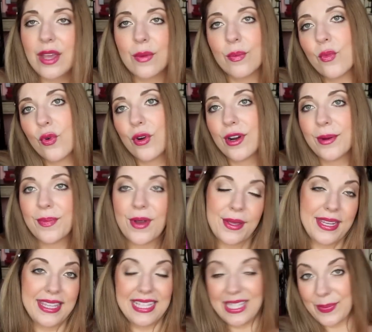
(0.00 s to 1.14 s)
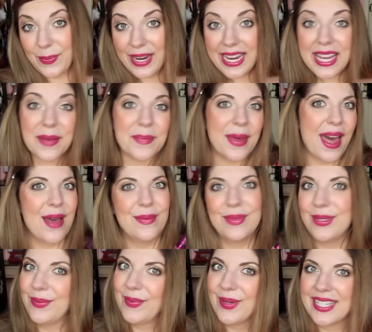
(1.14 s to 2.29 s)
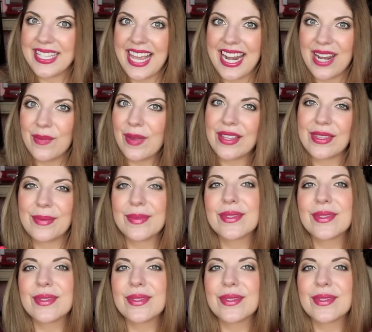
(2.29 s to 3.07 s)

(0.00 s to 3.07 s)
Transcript: more probably in the spring, but I'm super excited about them.